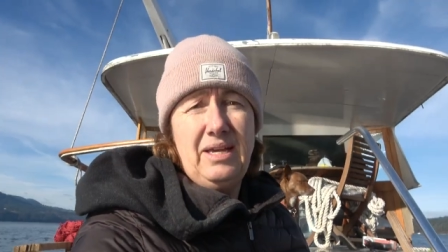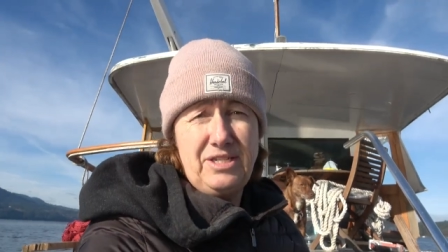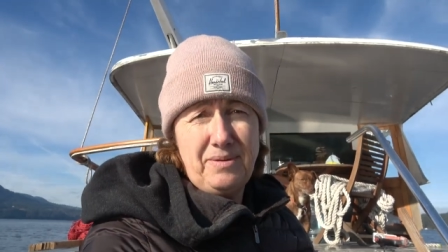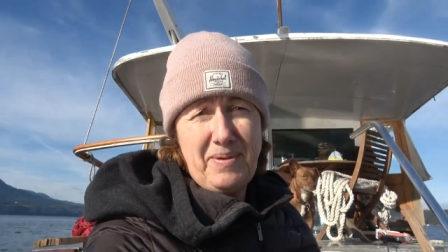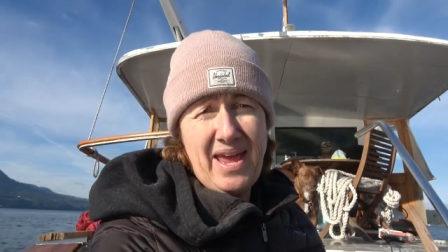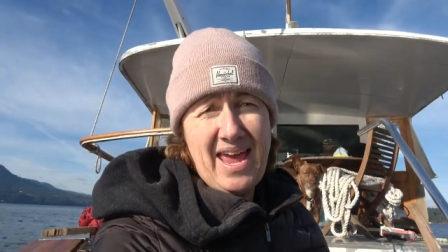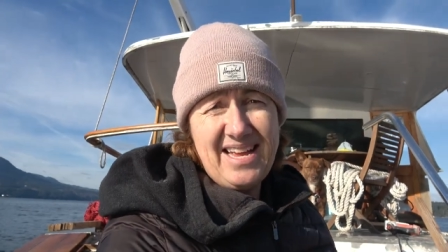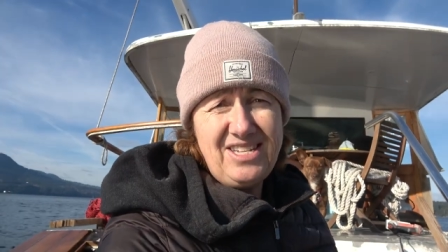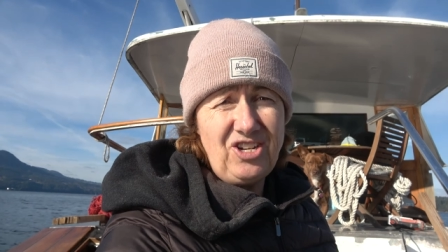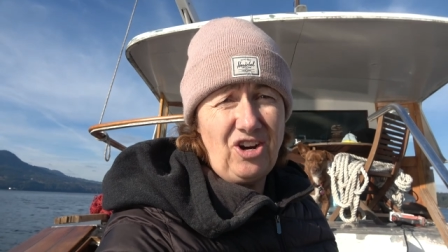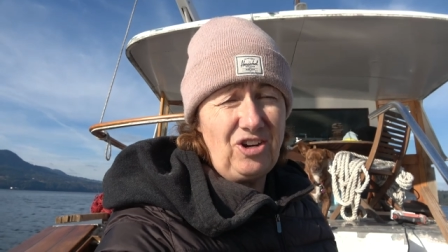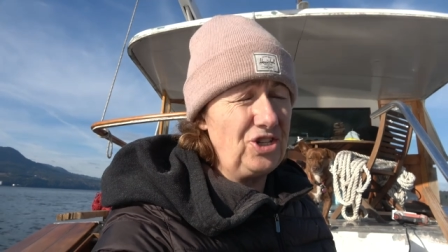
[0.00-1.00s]
So my
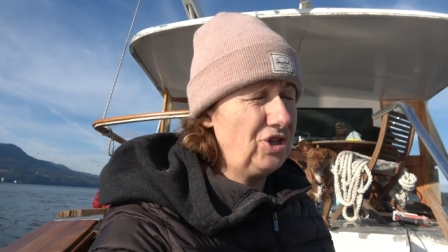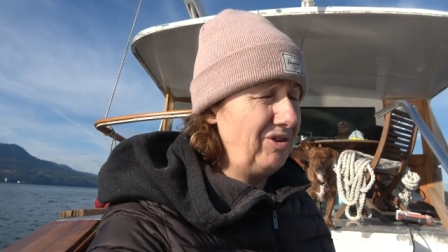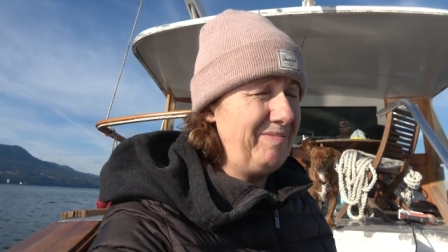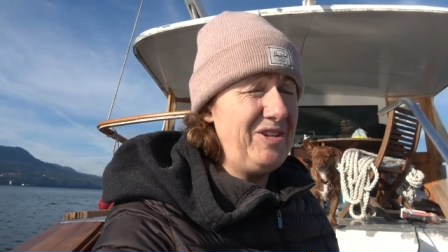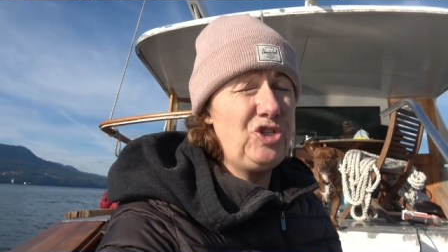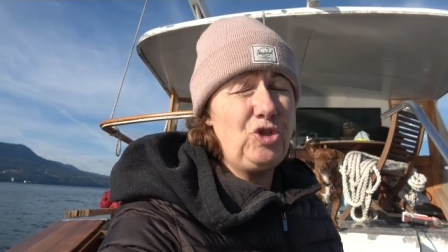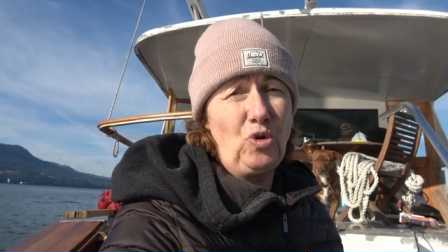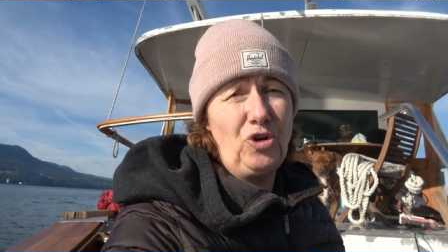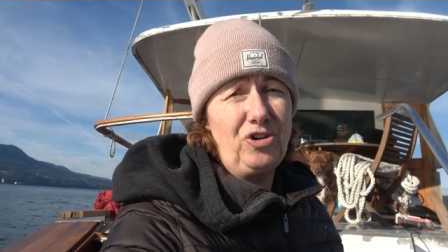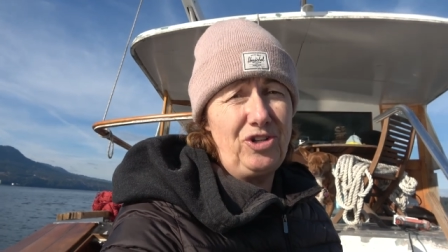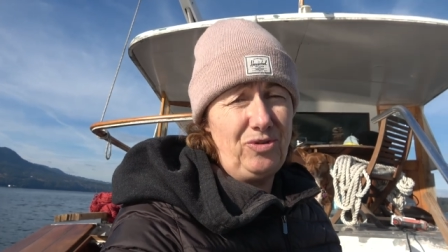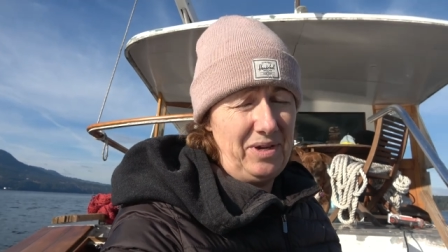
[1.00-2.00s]
hands are extremely
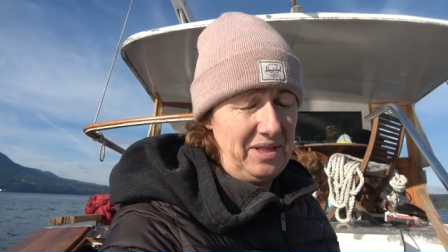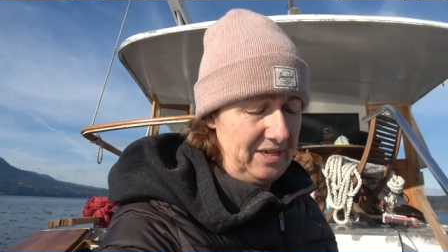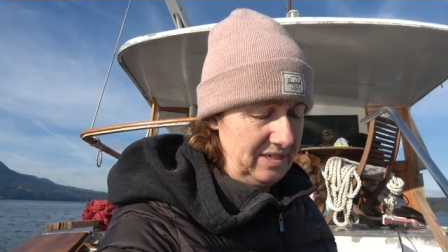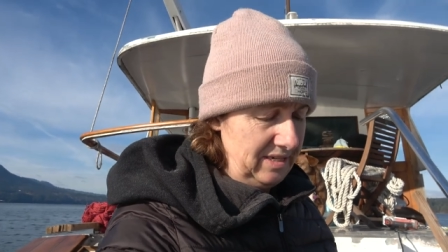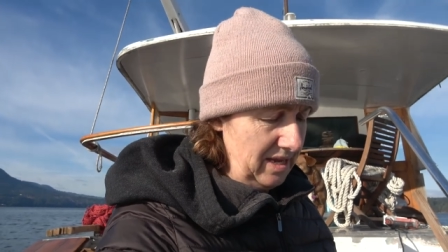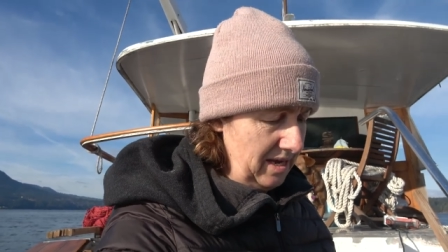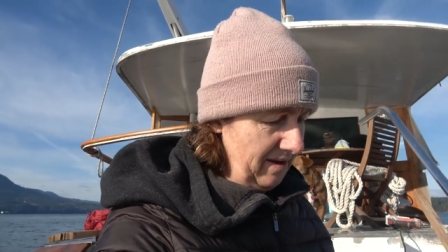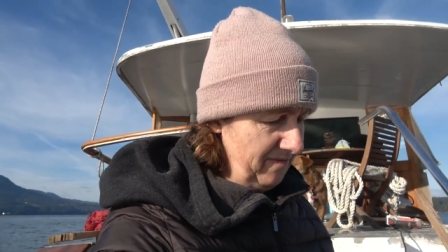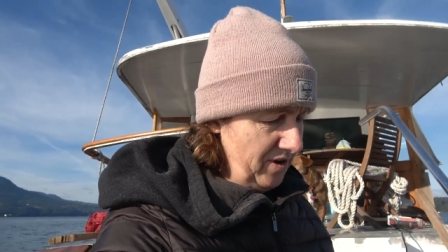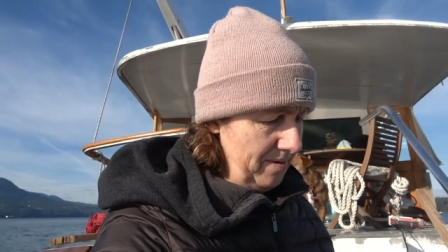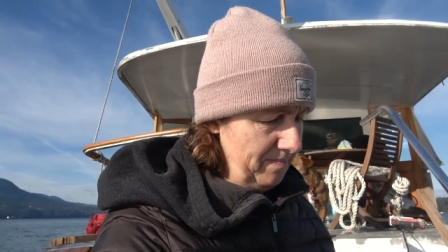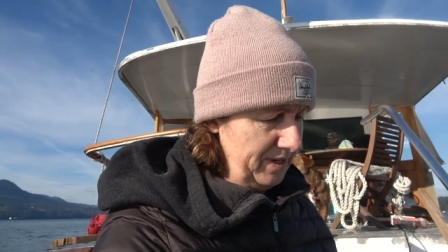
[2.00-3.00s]
sore doing this. Like
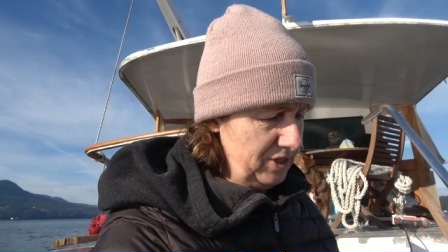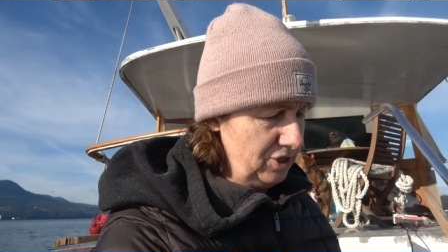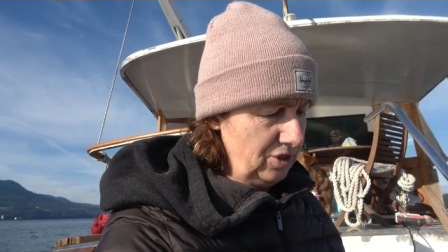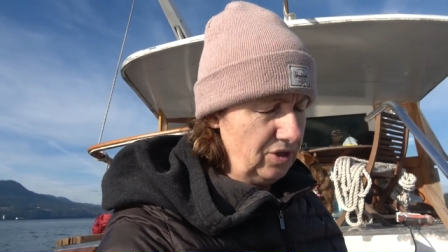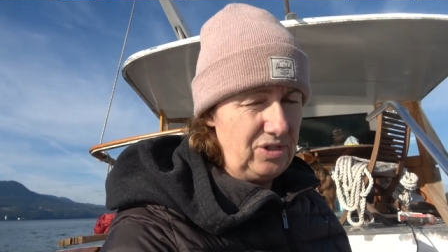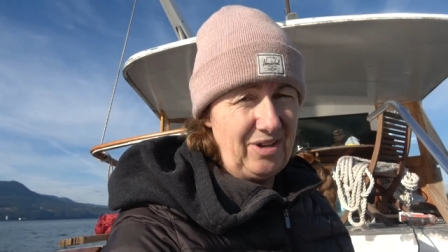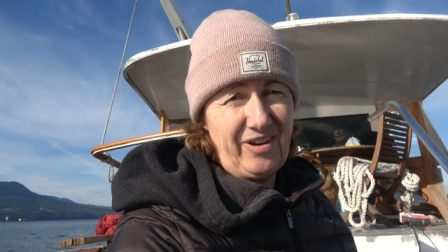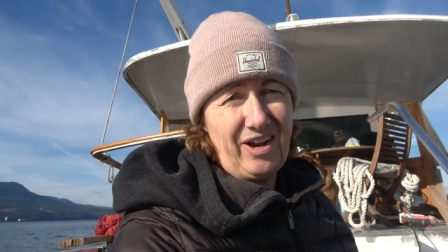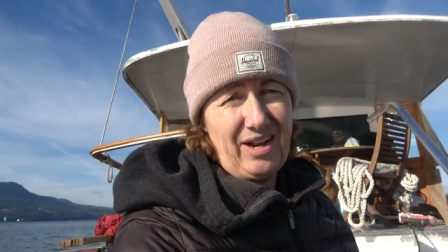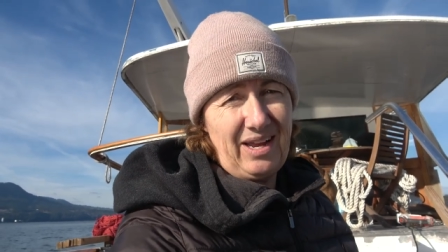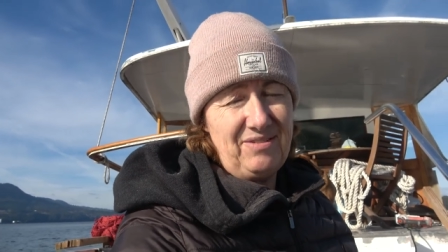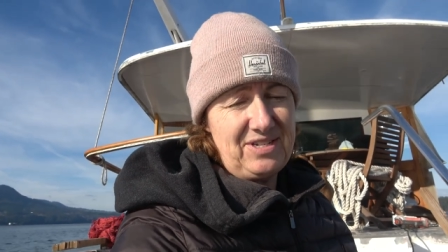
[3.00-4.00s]
I've got blisters, so I've
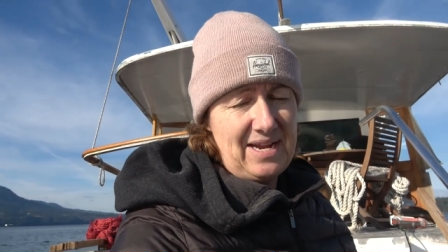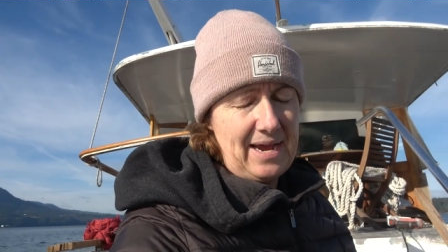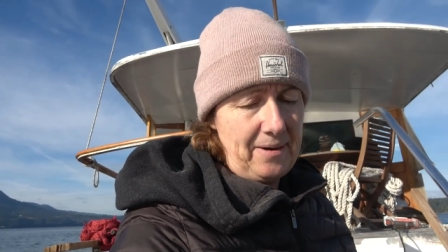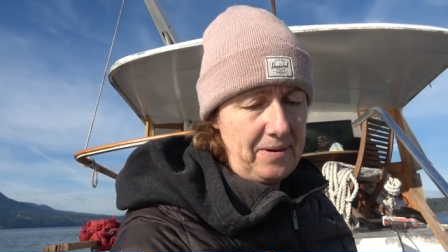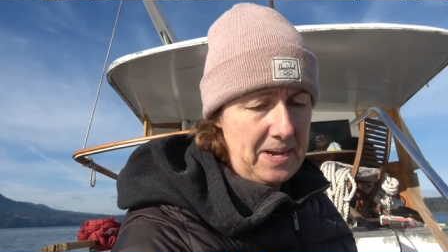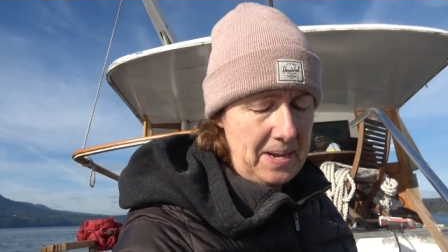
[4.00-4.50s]
got gloves now.